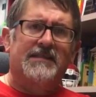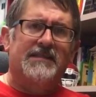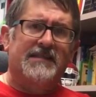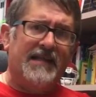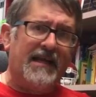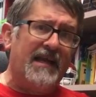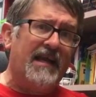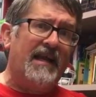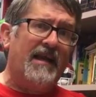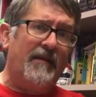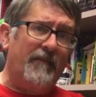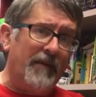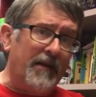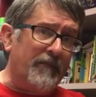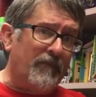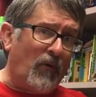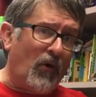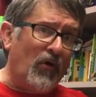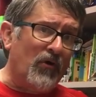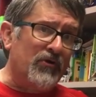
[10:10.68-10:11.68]
to see him
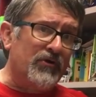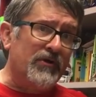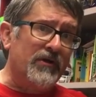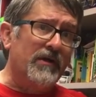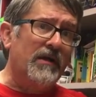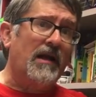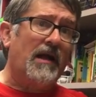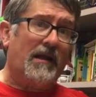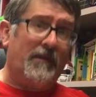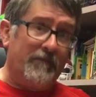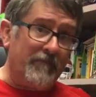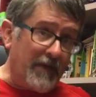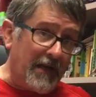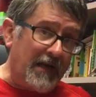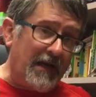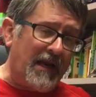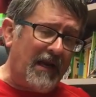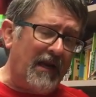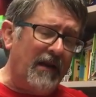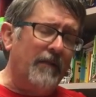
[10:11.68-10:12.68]
in person and
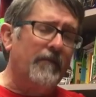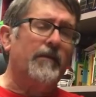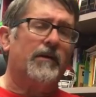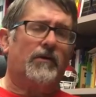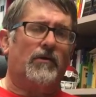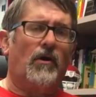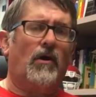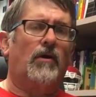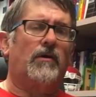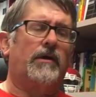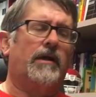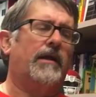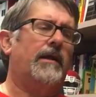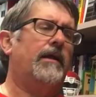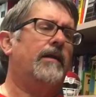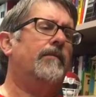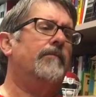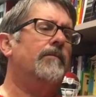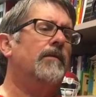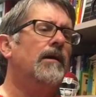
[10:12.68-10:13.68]
meet him and talk to
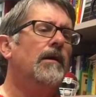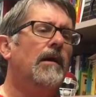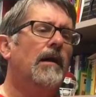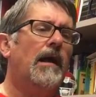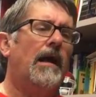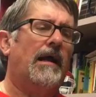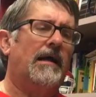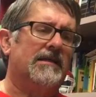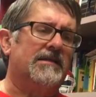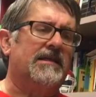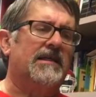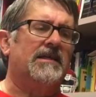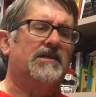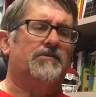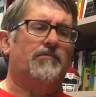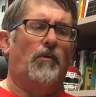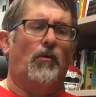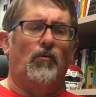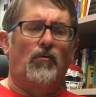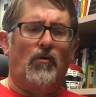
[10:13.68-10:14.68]
him as he
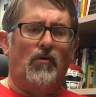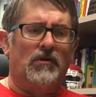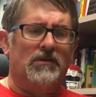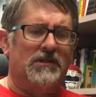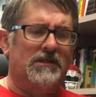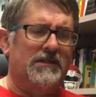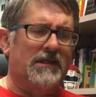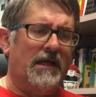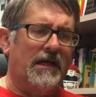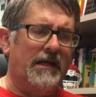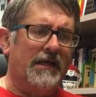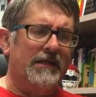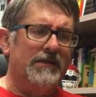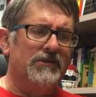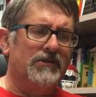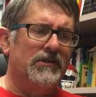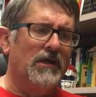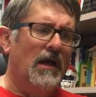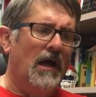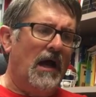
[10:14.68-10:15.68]
spoke on
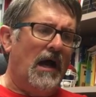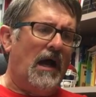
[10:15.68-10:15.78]
stage.